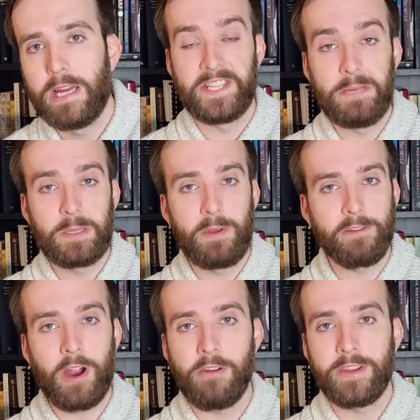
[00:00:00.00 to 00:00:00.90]
It seems to be
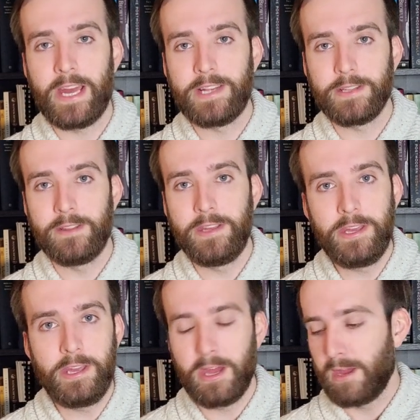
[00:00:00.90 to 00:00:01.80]
regarded as
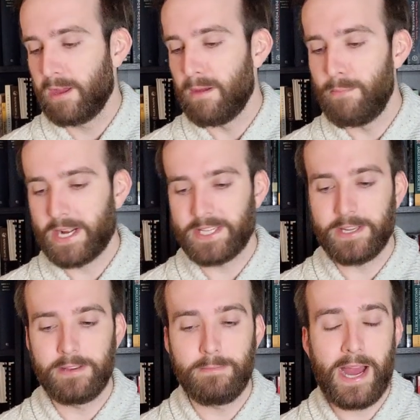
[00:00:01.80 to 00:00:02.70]
the
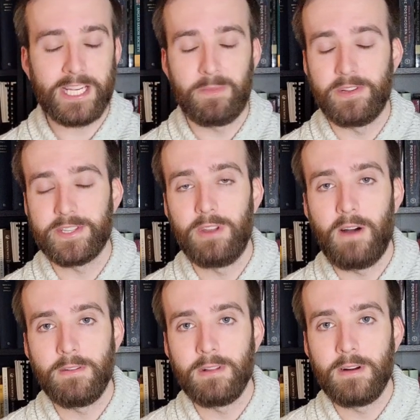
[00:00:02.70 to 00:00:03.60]
Mexican maximalist
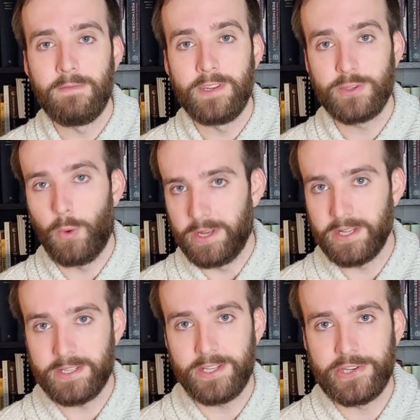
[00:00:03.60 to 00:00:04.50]
novel of the
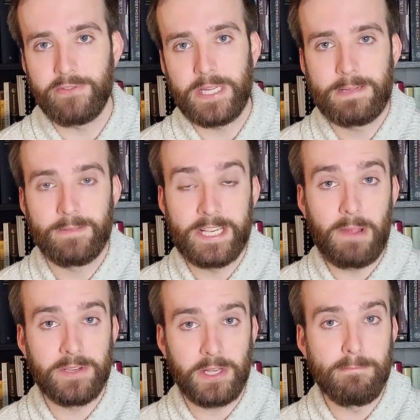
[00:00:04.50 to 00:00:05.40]
twentieth century. It's
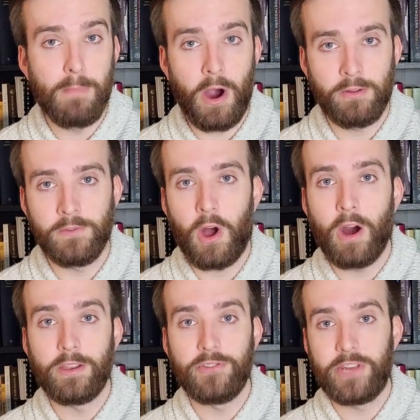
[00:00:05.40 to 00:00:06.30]
famously modeled
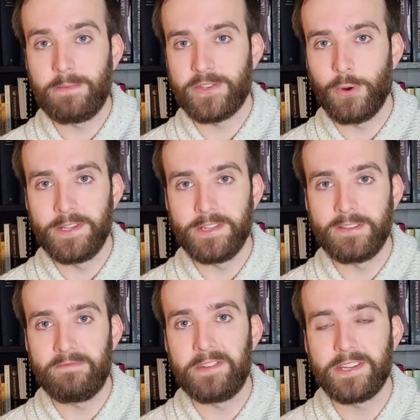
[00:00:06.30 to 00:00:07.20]
on James
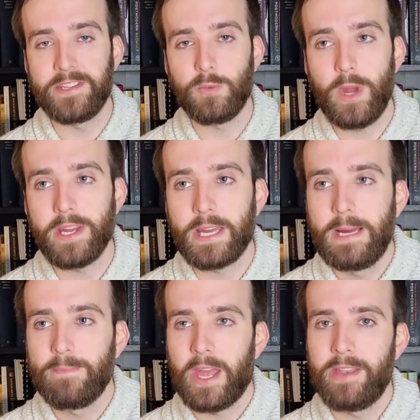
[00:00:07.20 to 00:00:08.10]
Joyce's Finnegan's Wake,
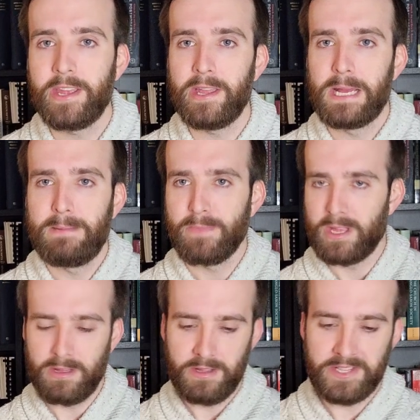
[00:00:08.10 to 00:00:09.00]
and it
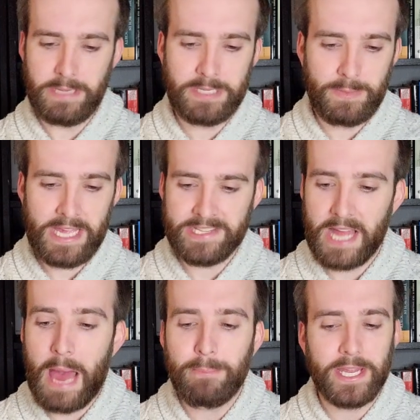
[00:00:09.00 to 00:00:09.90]
seems to be
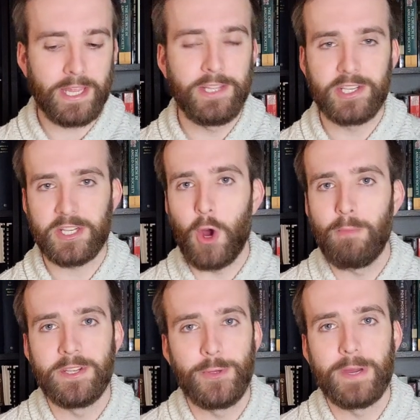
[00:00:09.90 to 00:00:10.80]
as epic in
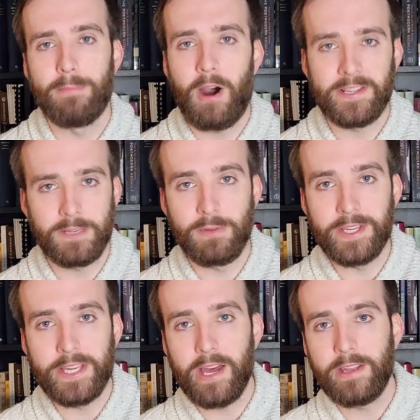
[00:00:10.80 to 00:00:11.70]
scope as you can
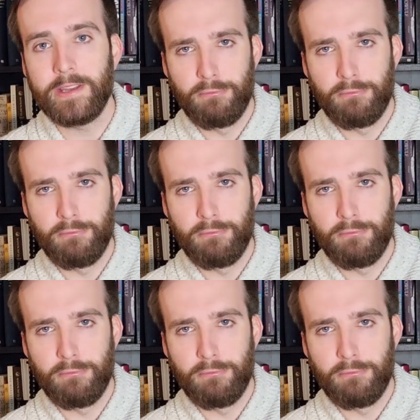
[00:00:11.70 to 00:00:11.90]
possibly get.